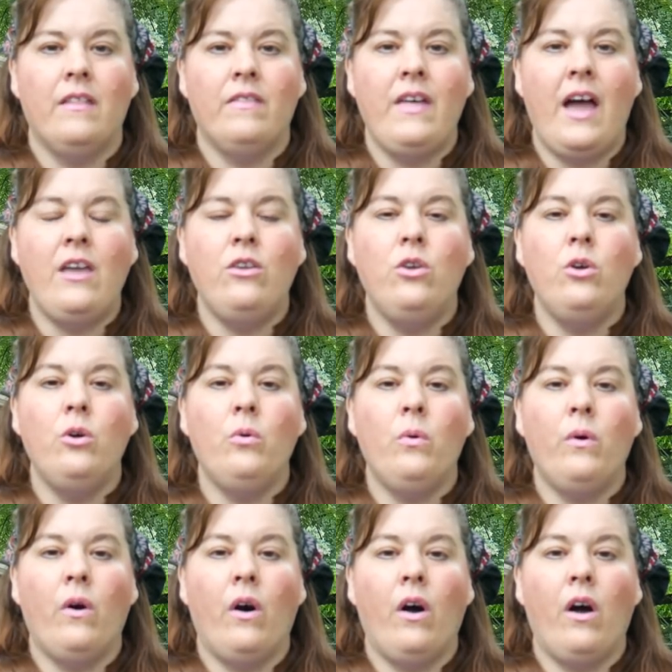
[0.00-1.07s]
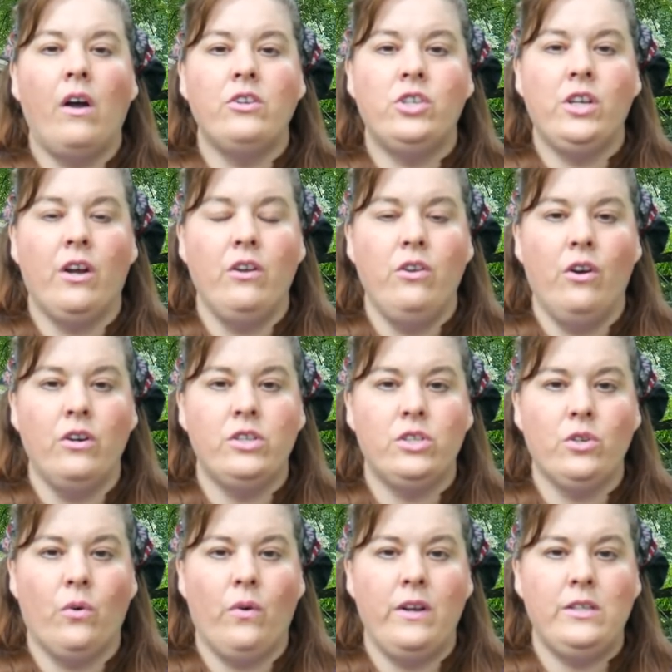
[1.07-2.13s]
that you share your
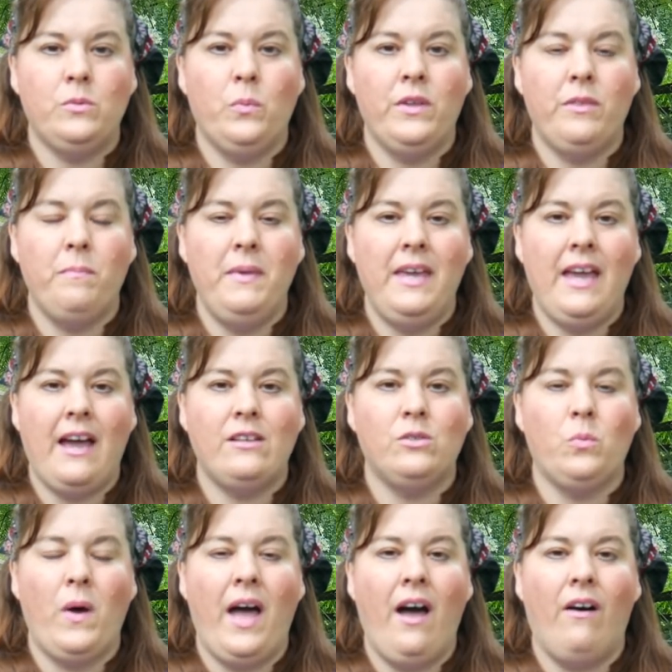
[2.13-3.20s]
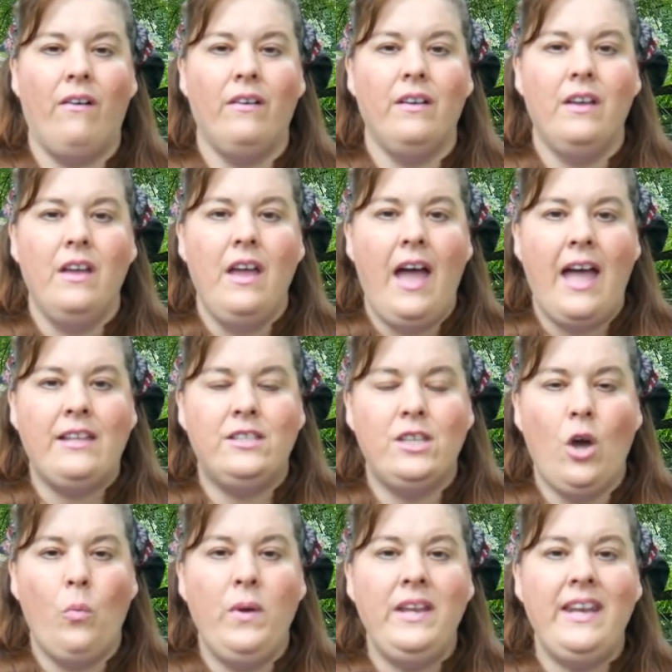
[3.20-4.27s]
stories with me as well. And
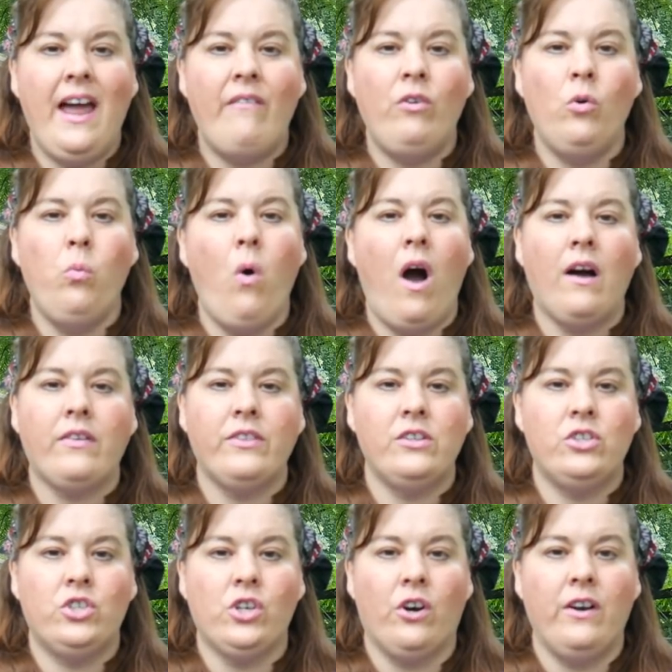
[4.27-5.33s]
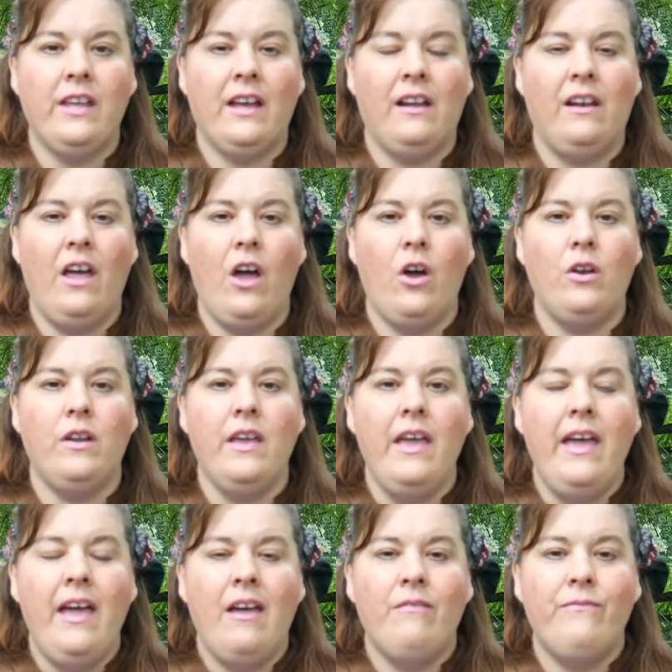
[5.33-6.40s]
so we never walk this journey alone.
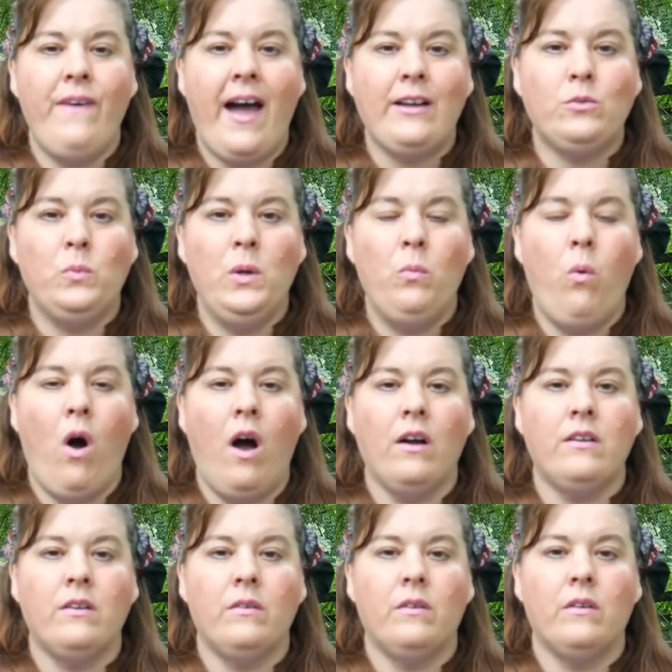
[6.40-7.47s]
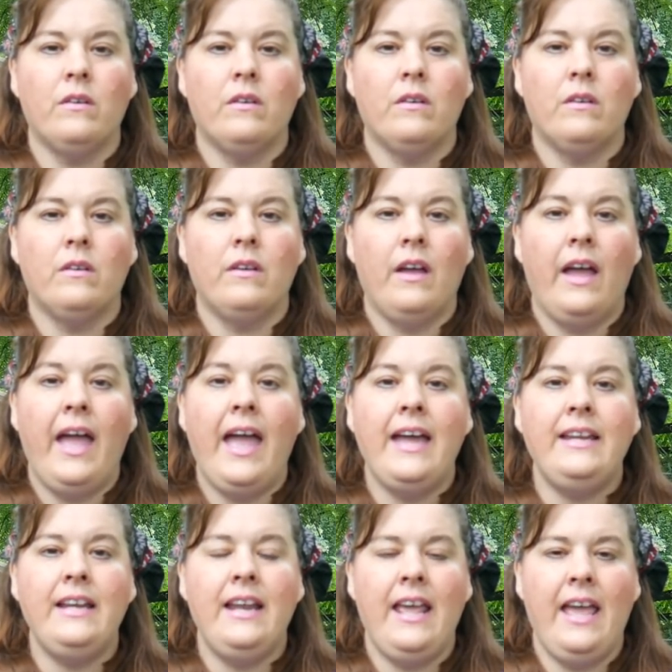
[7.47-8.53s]
In fact, we walk
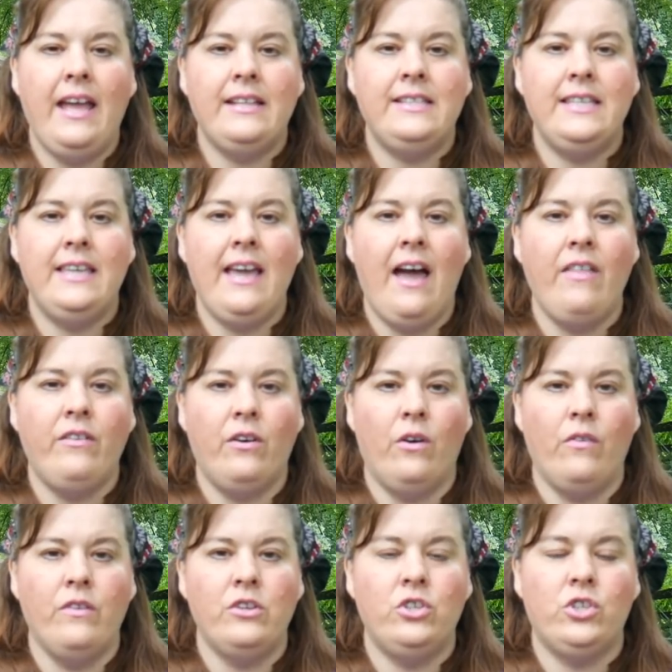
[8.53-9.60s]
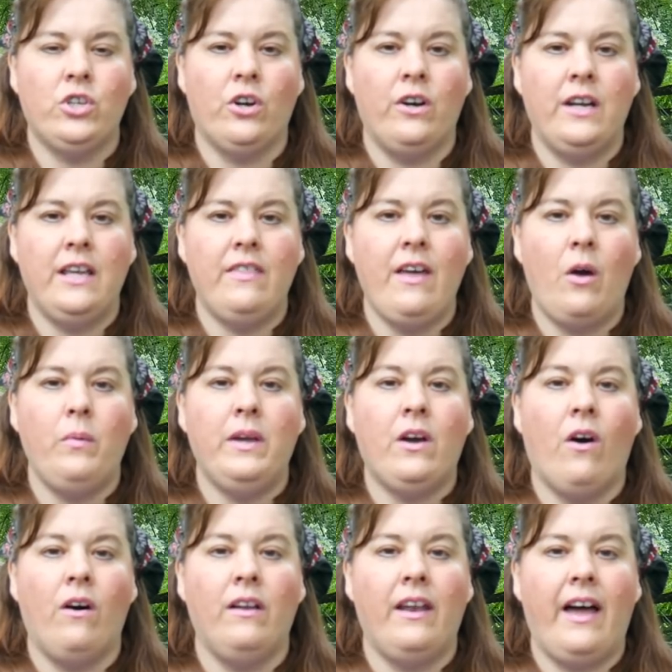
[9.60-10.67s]
hand in hand together on this journey that we
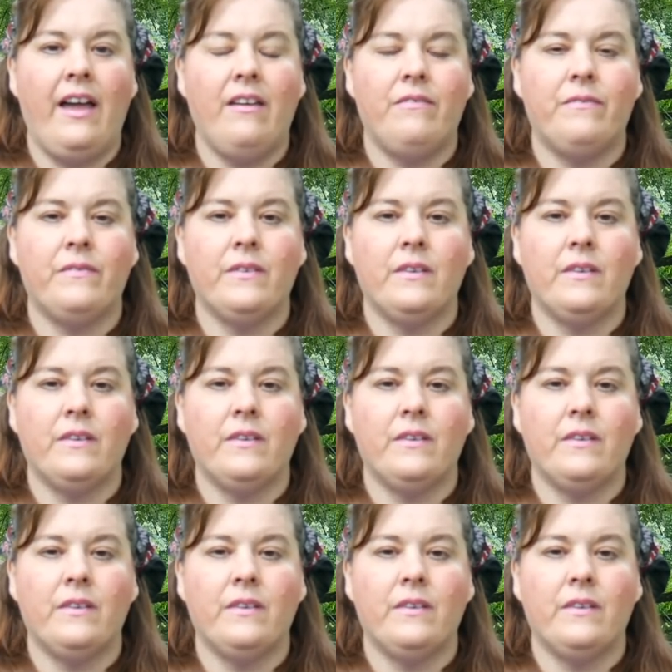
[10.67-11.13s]
call life.